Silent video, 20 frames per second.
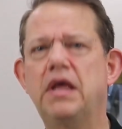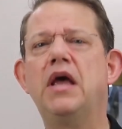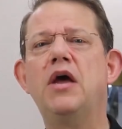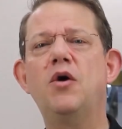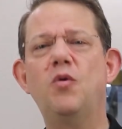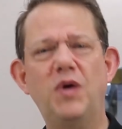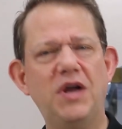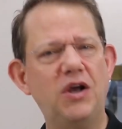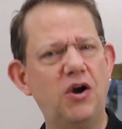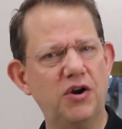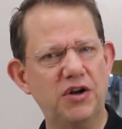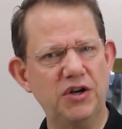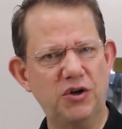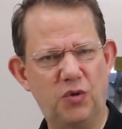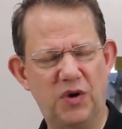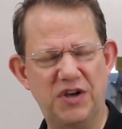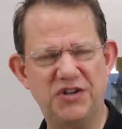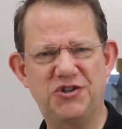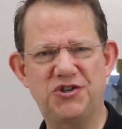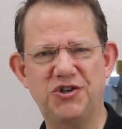We got a
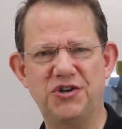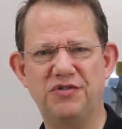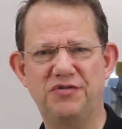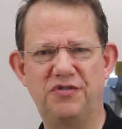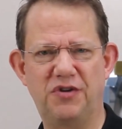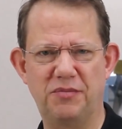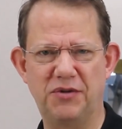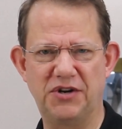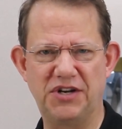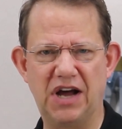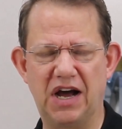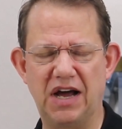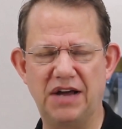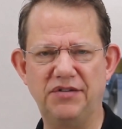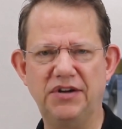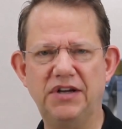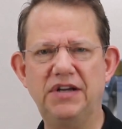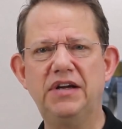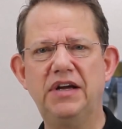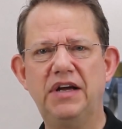question from a
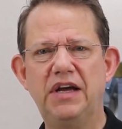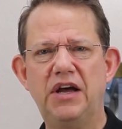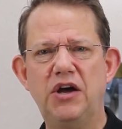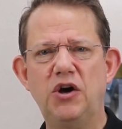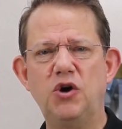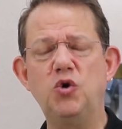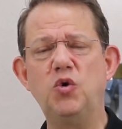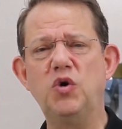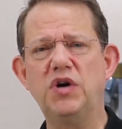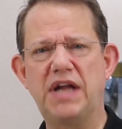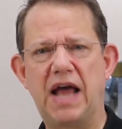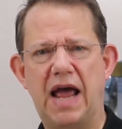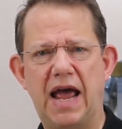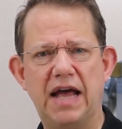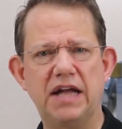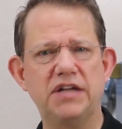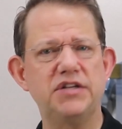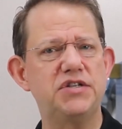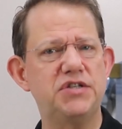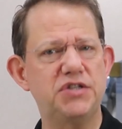diver who had
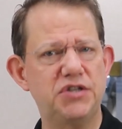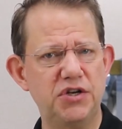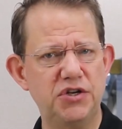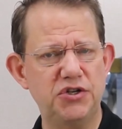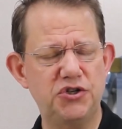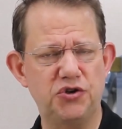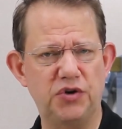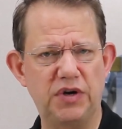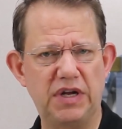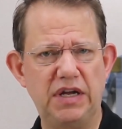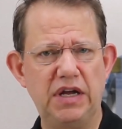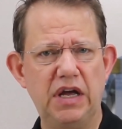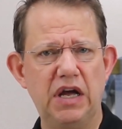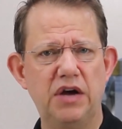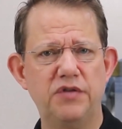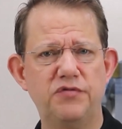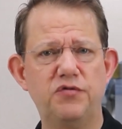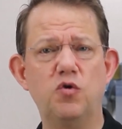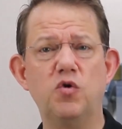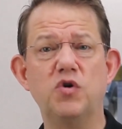had surgery
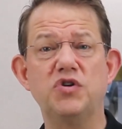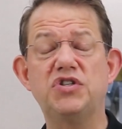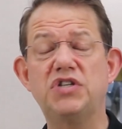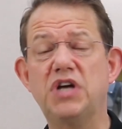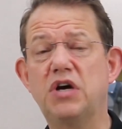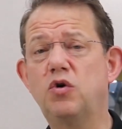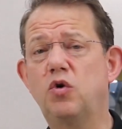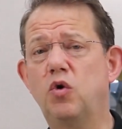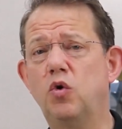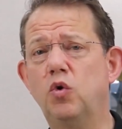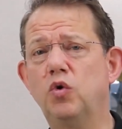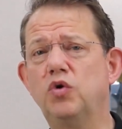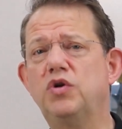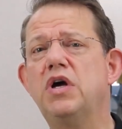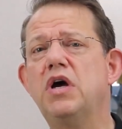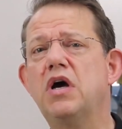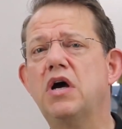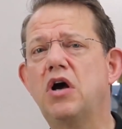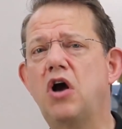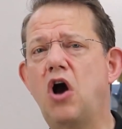for a so-called
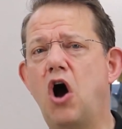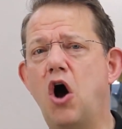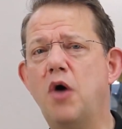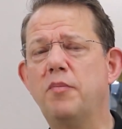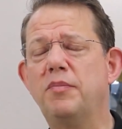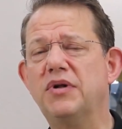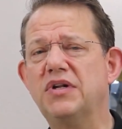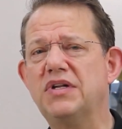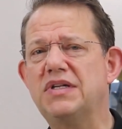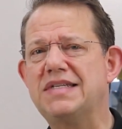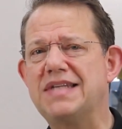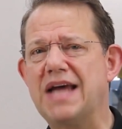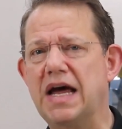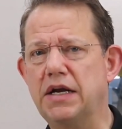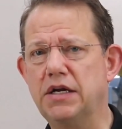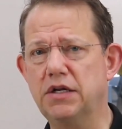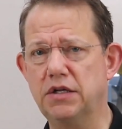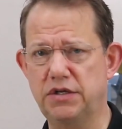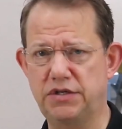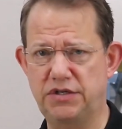carpal
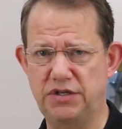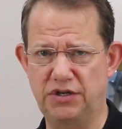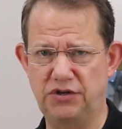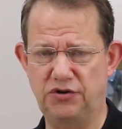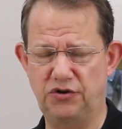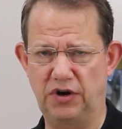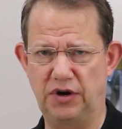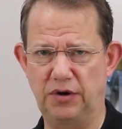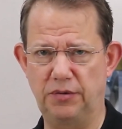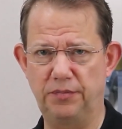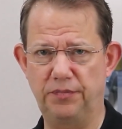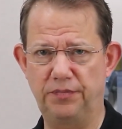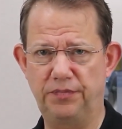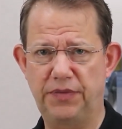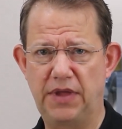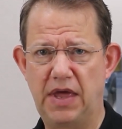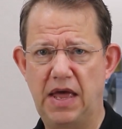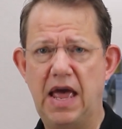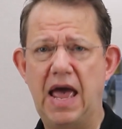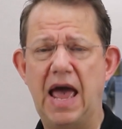tunnel syndrome.
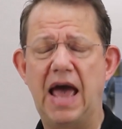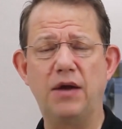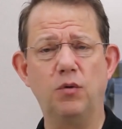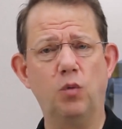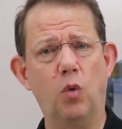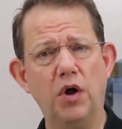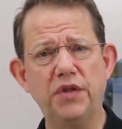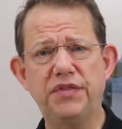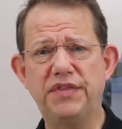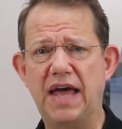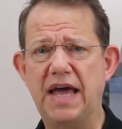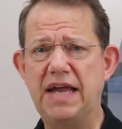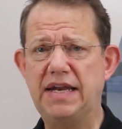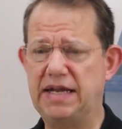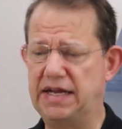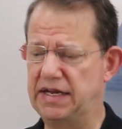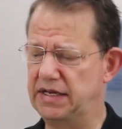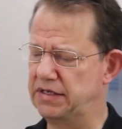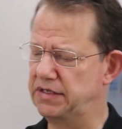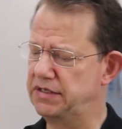And what that
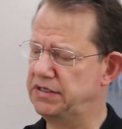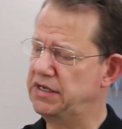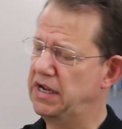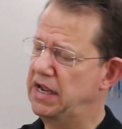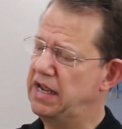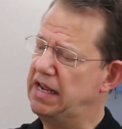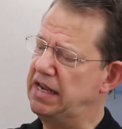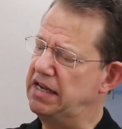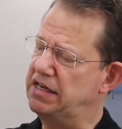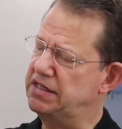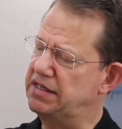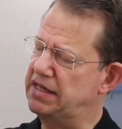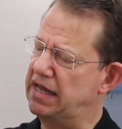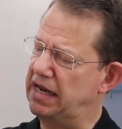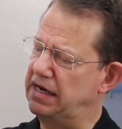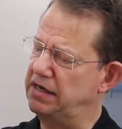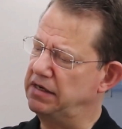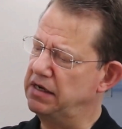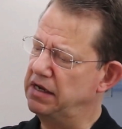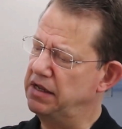is
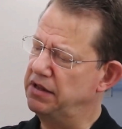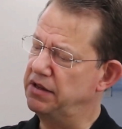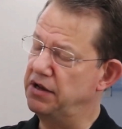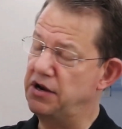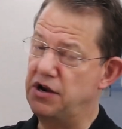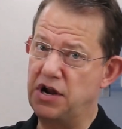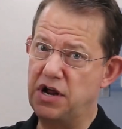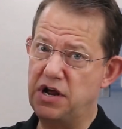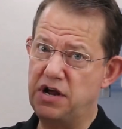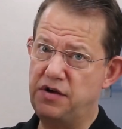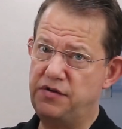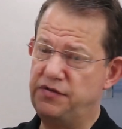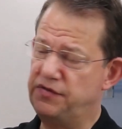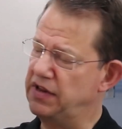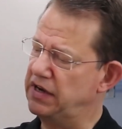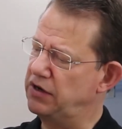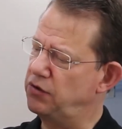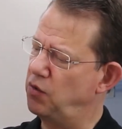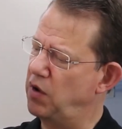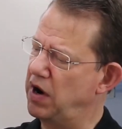that the nerve
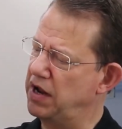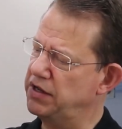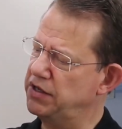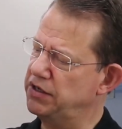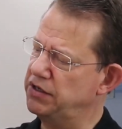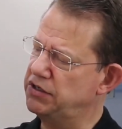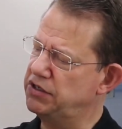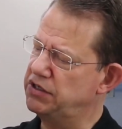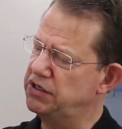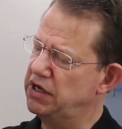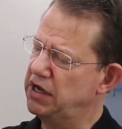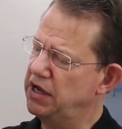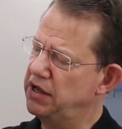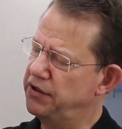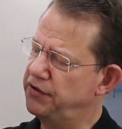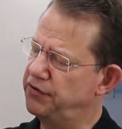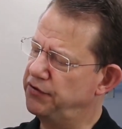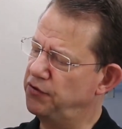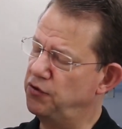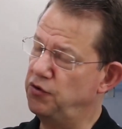that runs
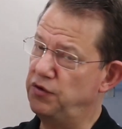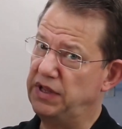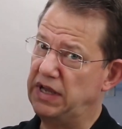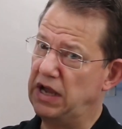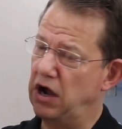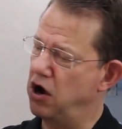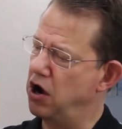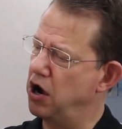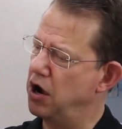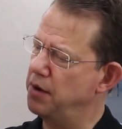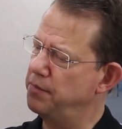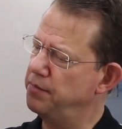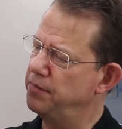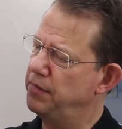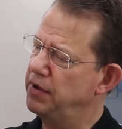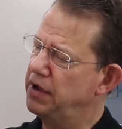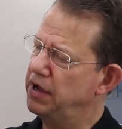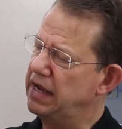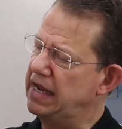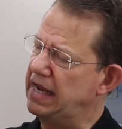through the arm
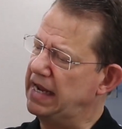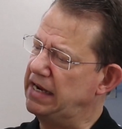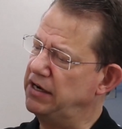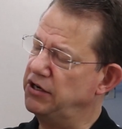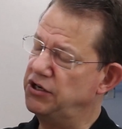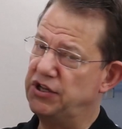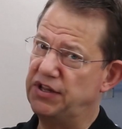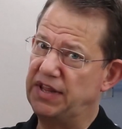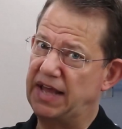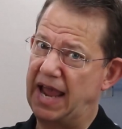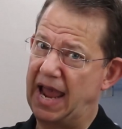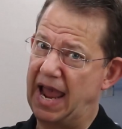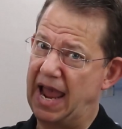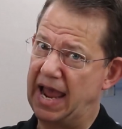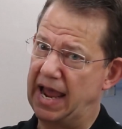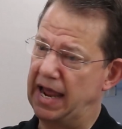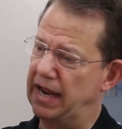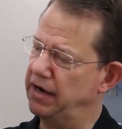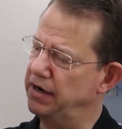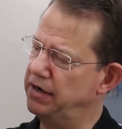into the
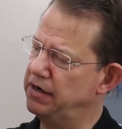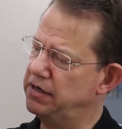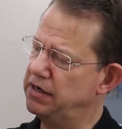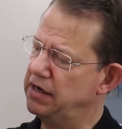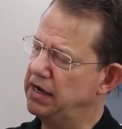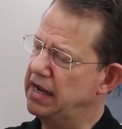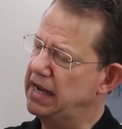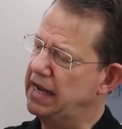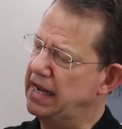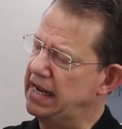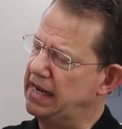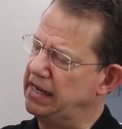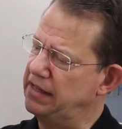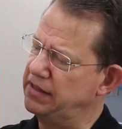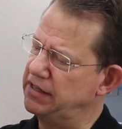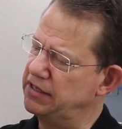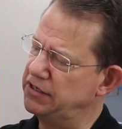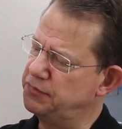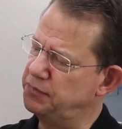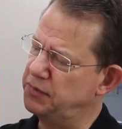hand in
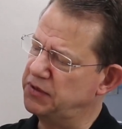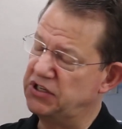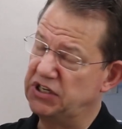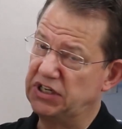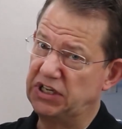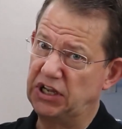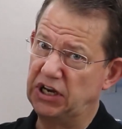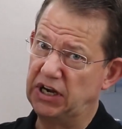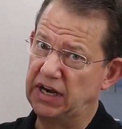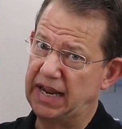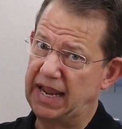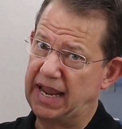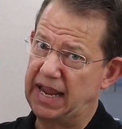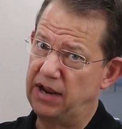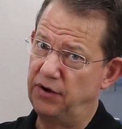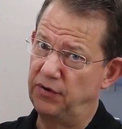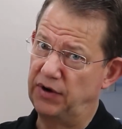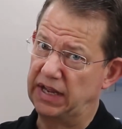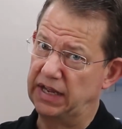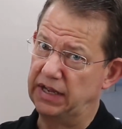this particular
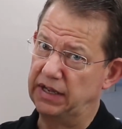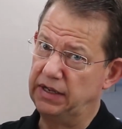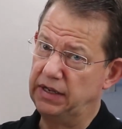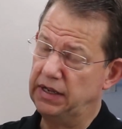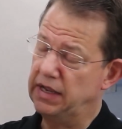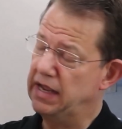area